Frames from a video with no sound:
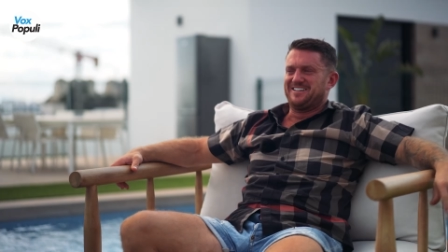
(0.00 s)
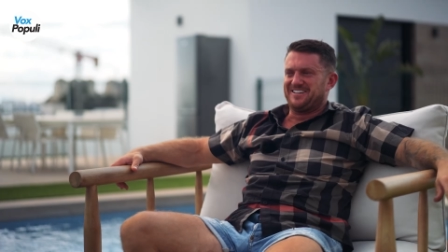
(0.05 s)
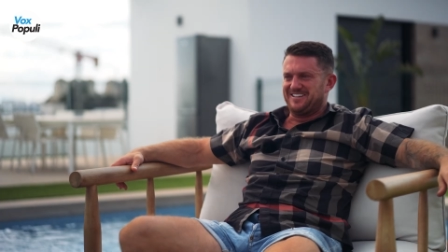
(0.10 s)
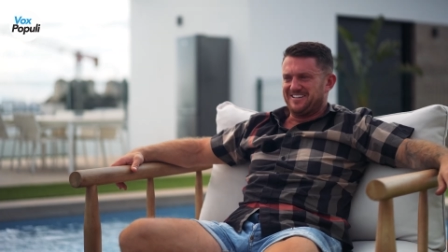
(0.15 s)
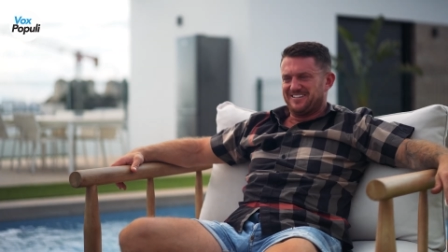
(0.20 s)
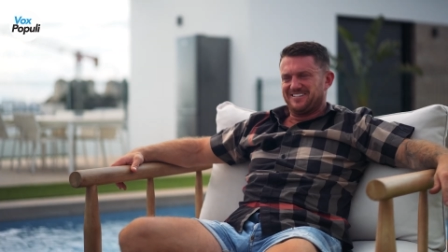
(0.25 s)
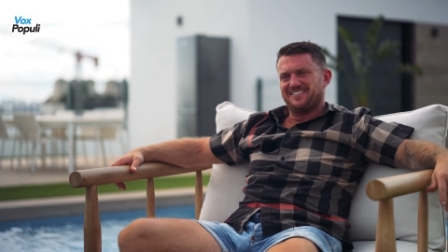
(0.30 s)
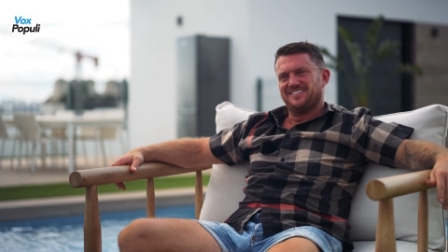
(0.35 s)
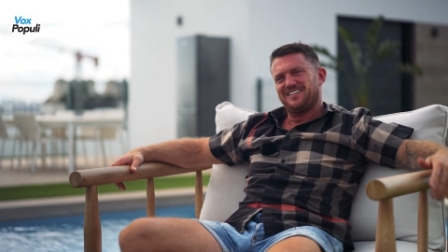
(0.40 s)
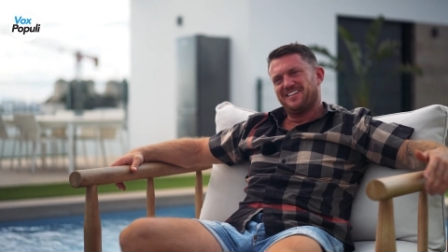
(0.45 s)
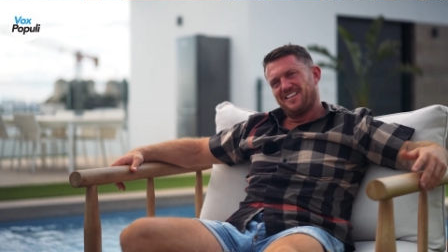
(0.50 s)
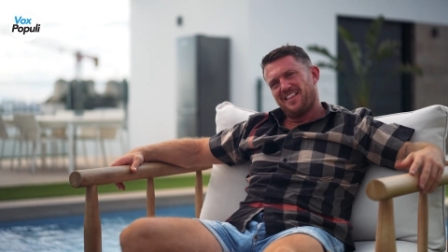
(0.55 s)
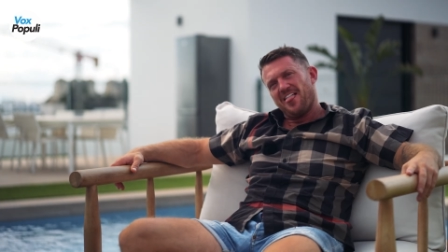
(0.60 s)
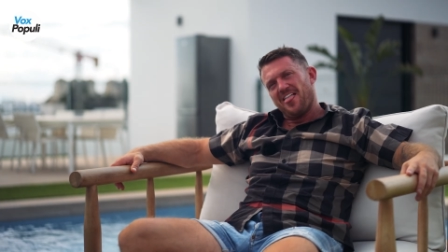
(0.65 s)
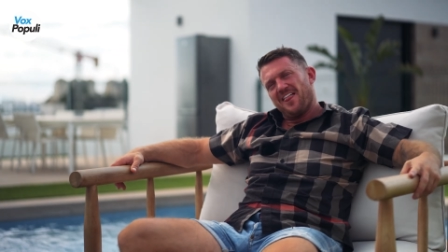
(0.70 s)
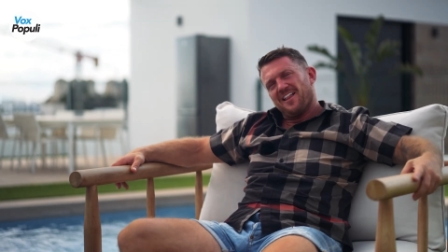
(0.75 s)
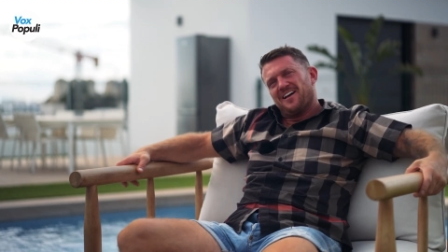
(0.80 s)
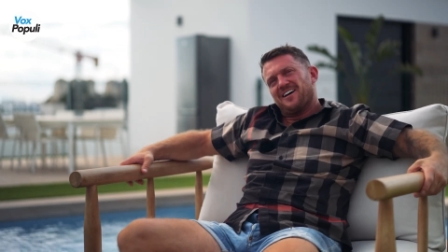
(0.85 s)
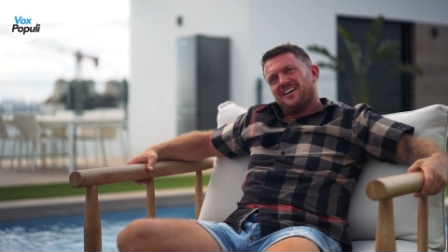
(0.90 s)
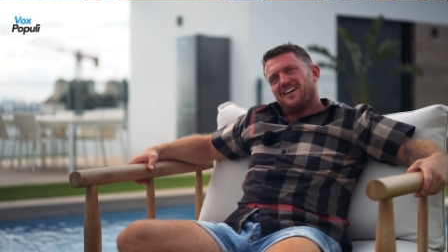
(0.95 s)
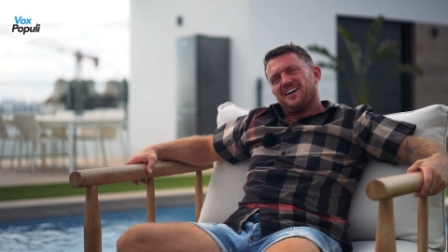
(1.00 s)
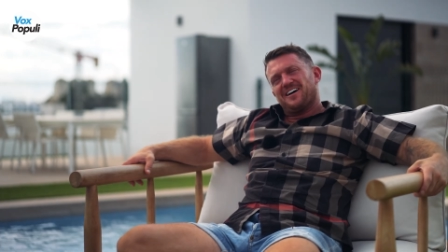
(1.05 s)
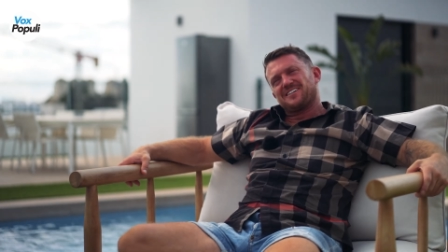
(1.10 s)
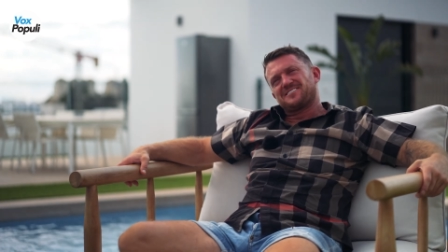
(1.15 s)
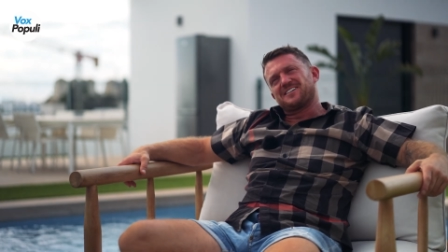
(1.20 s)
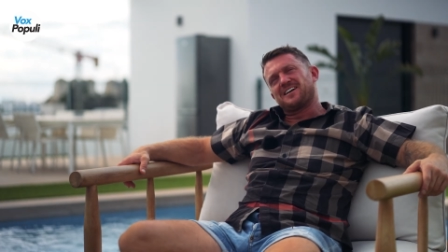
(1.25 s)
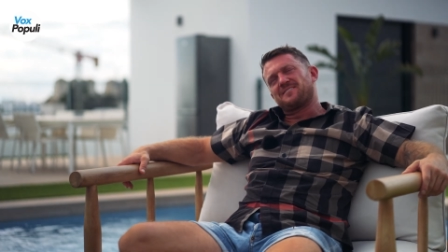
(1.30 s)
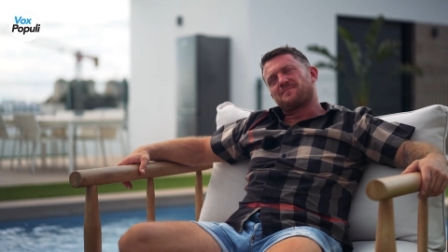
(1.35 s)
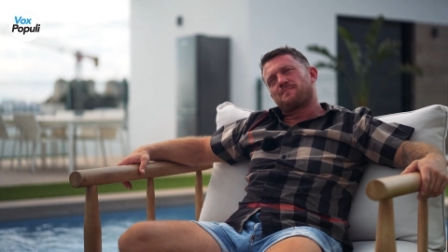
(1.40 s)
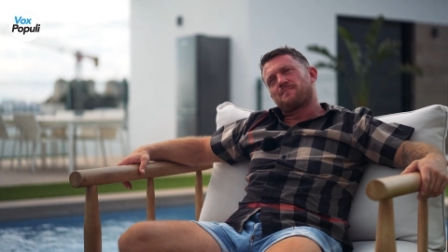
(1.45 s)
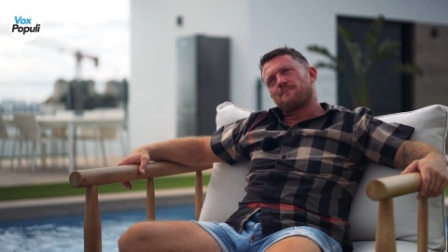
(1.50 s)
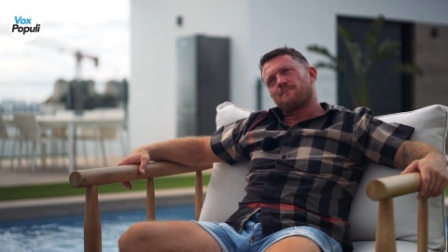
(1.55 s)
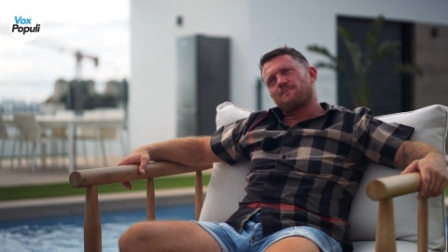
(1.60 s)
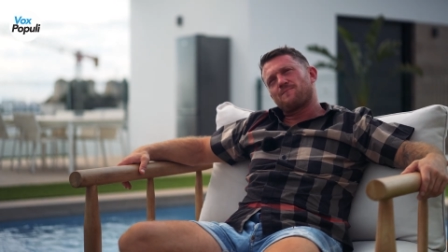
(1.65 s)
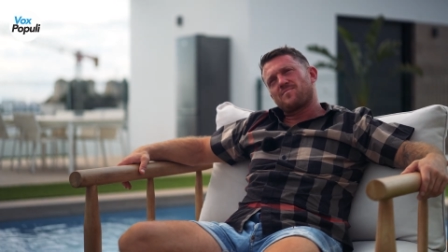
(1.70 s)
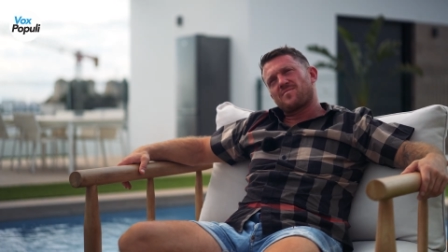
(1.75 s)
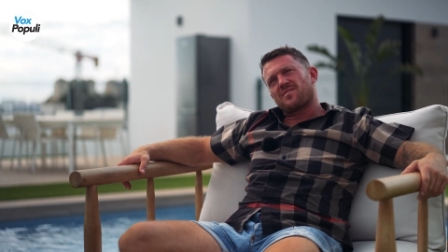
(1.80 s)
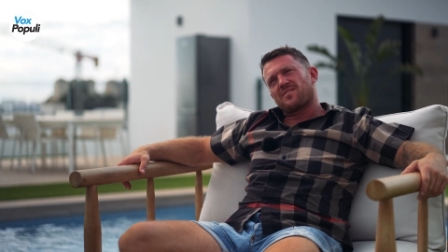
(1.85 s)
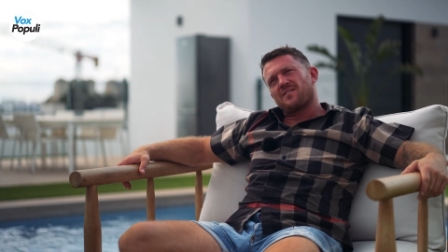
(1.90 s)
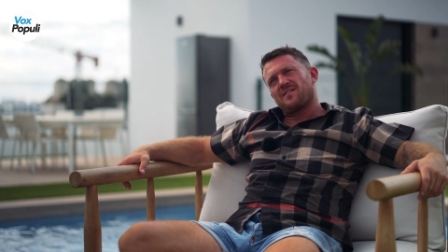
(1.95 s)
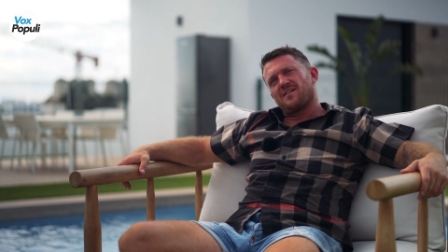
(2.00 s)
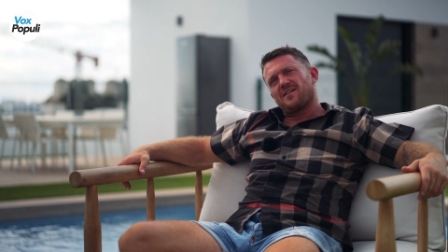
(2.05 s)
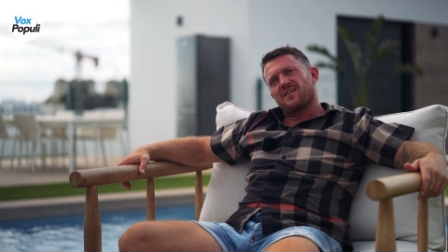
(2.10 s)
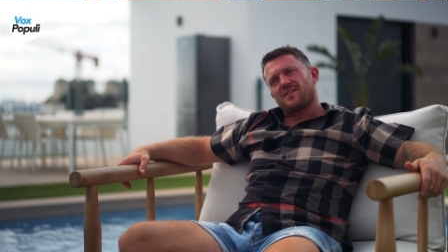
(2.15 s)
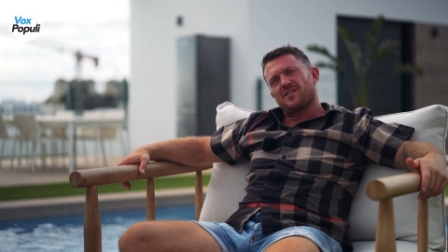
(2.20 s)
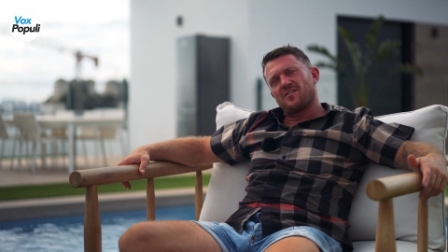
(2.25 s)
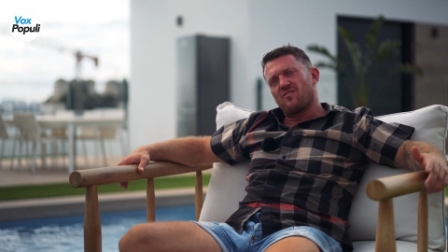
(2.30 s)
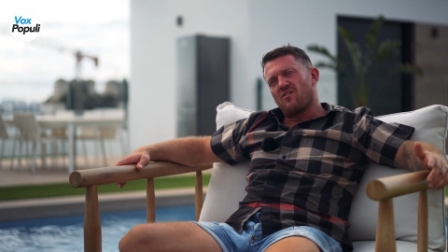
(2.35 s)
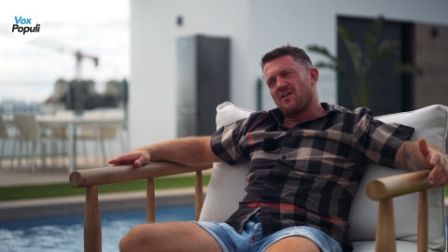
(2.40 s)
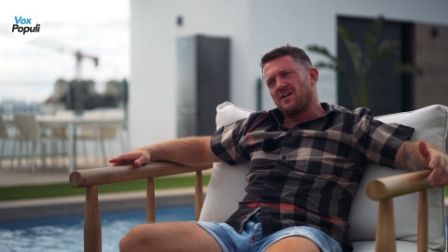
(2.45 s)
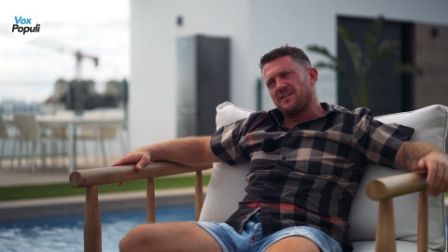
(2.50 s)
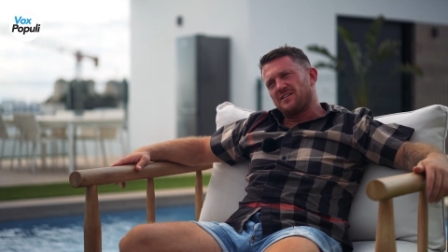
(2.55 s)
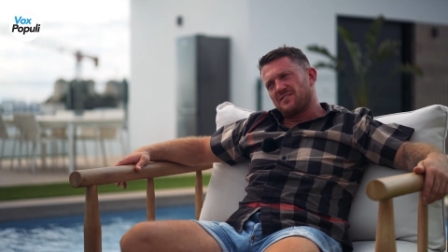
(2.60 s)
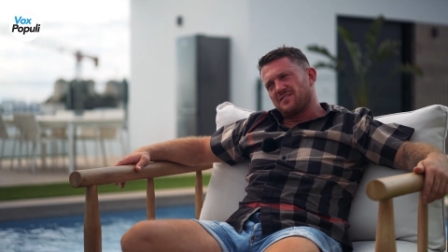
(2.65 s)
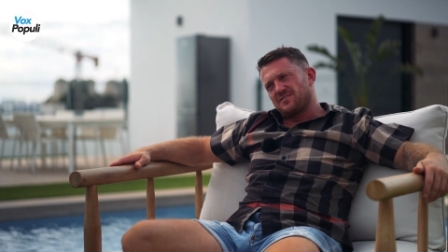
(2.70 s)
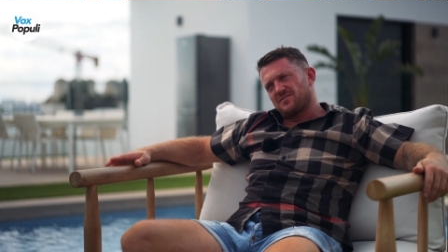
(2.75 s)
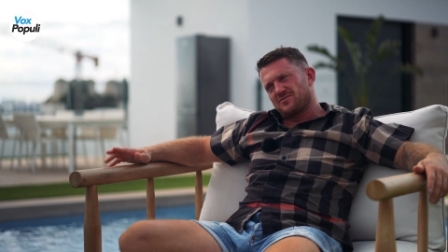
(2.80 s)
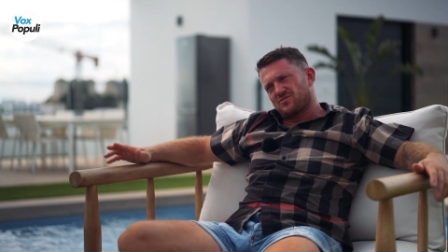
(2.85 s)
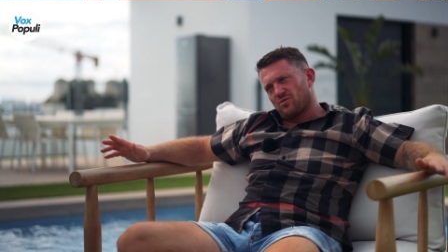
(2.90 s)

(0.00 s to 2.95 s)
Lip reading: I said, can I